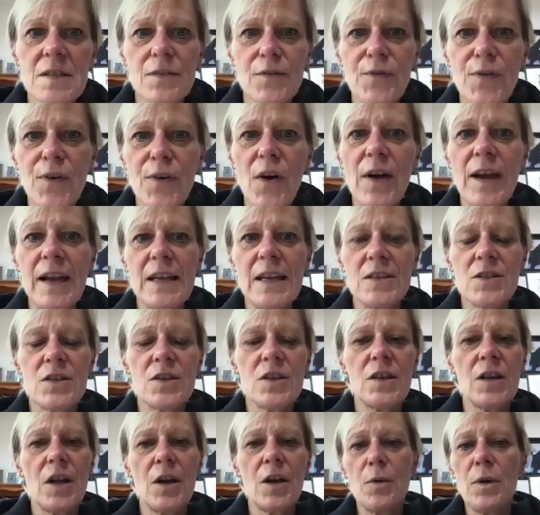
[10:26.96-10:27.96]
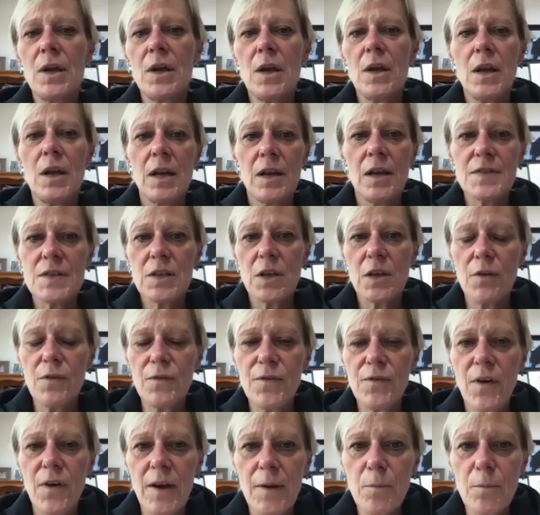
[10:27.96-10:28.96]
find, you know, loves to go and
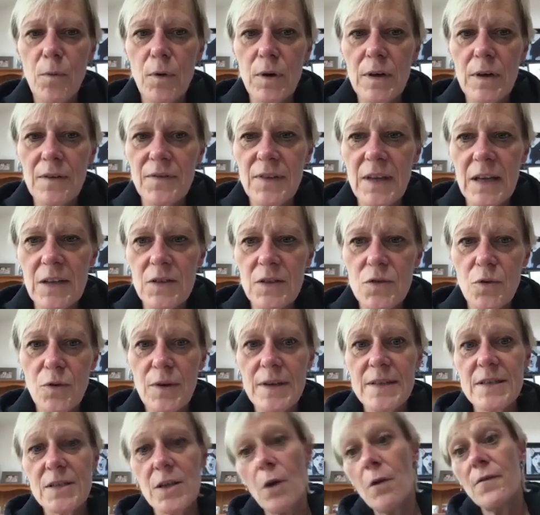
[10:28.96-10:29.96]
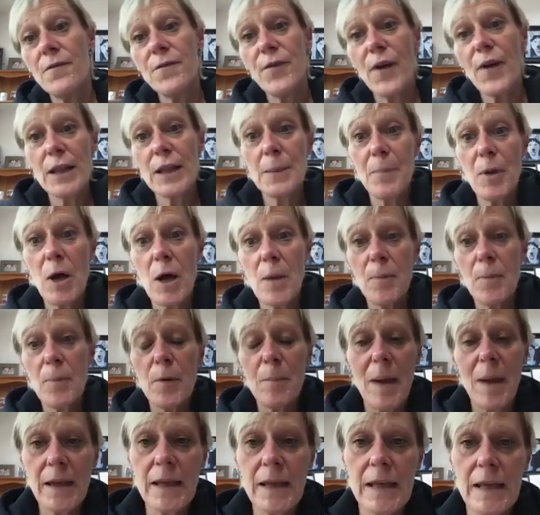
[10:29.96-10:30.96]
find one of their toys, go and find the purple
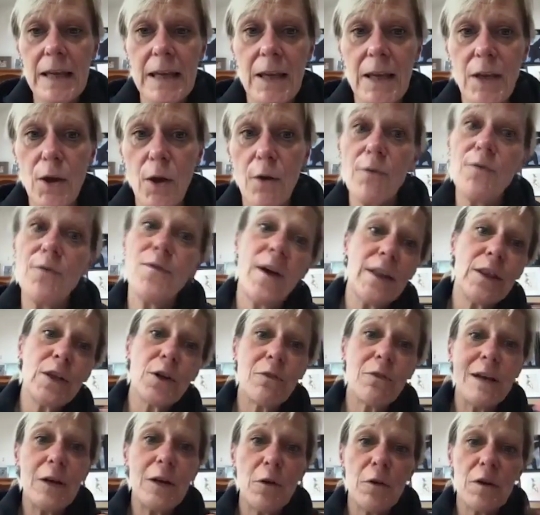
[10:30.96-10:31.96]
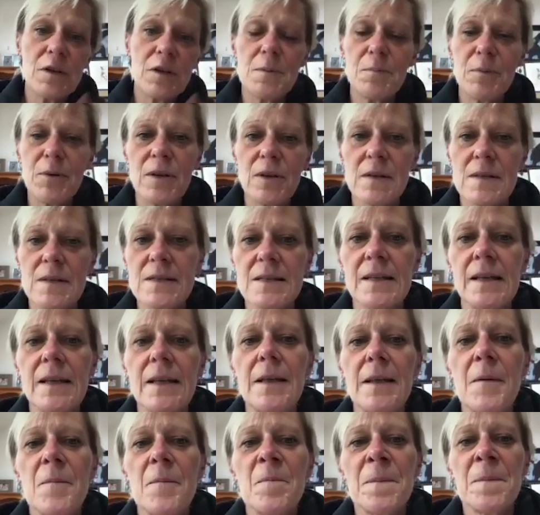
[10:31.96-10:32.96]
monkey, go and find the green octopus.
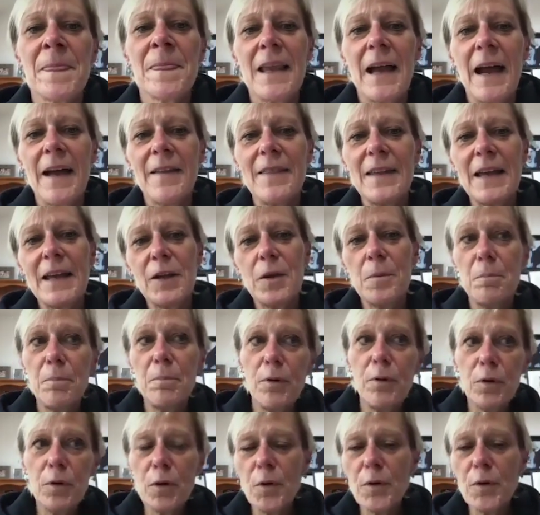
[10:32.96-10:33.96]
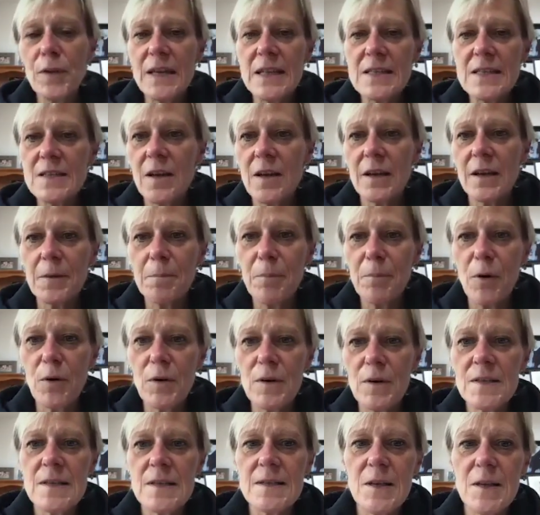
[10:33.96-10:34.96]
And they can pull all these kind of
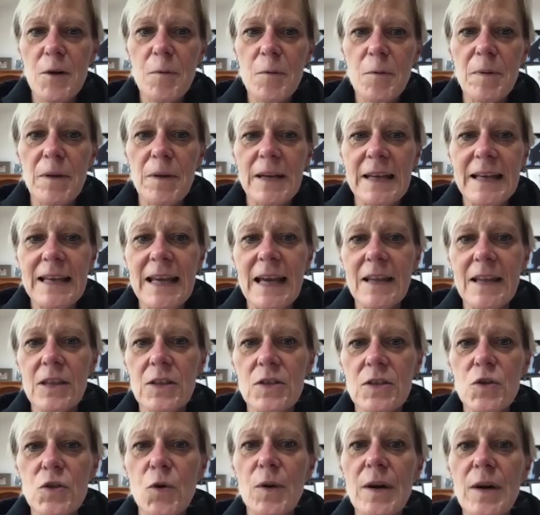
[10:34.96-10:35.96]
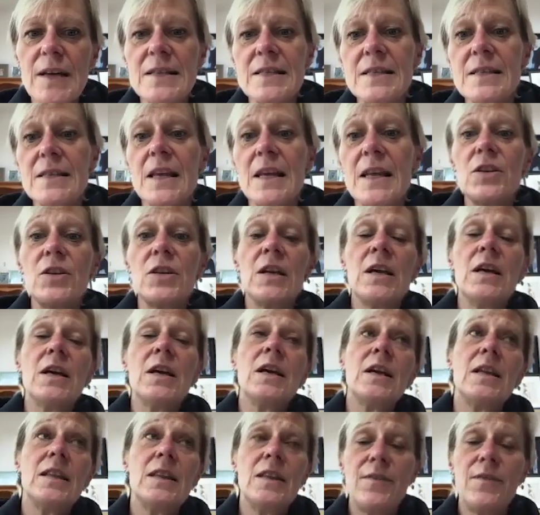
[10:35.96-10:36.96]
boxes open and get the toys. And then
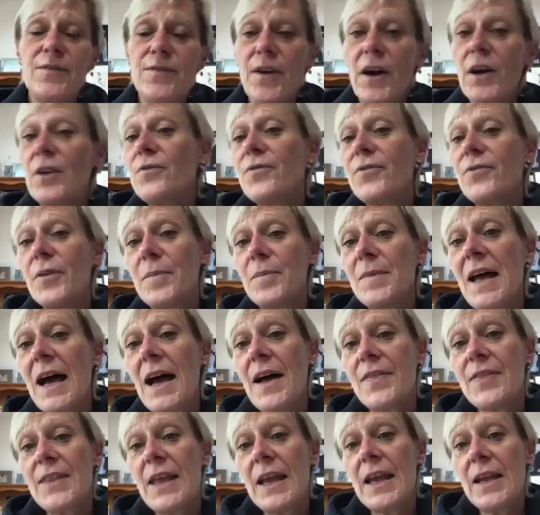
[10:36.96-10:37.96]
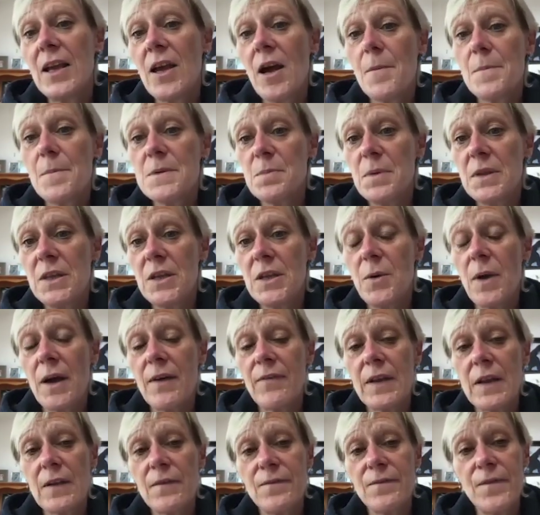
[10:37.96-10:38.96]
the fun from that then comes with you
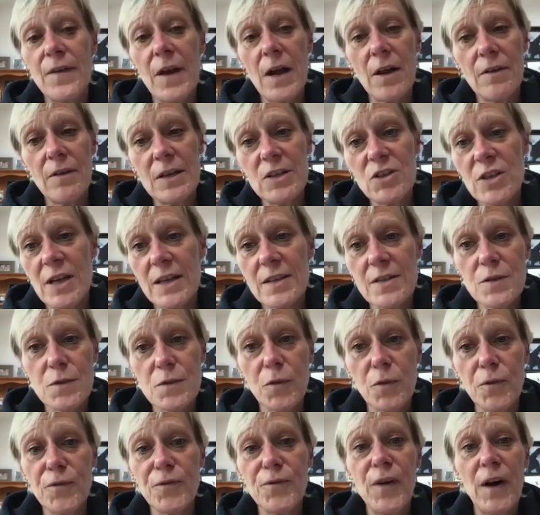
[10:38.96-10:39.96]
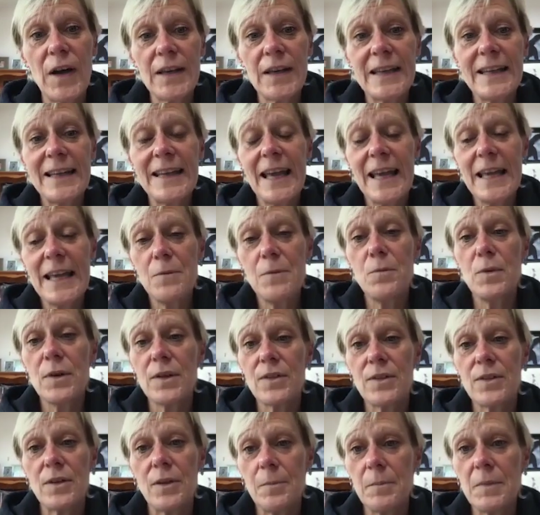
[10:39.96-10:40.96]
having a very gentle, fun game
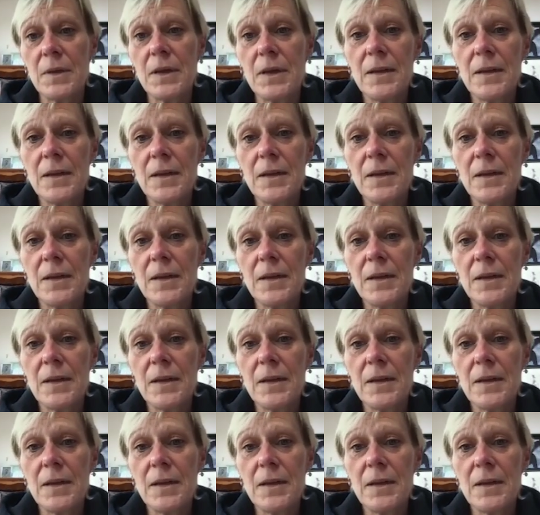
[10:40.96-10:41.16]
with them.